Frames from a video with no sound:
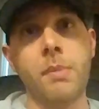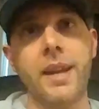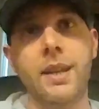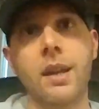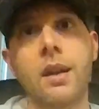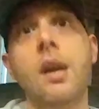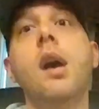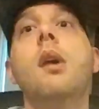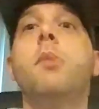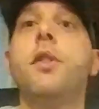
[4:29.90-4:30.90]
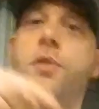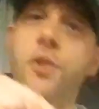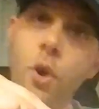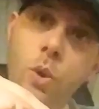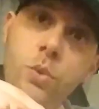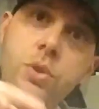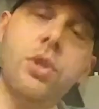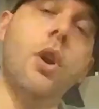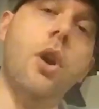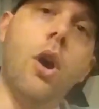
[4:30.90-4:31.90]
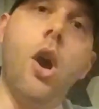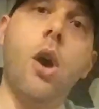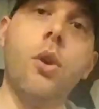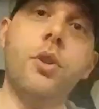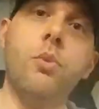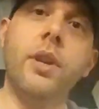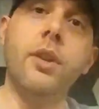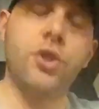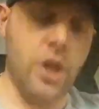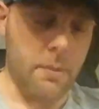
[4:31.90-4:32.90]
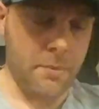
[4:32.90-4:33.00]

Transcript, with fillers: idea but those are the real ship.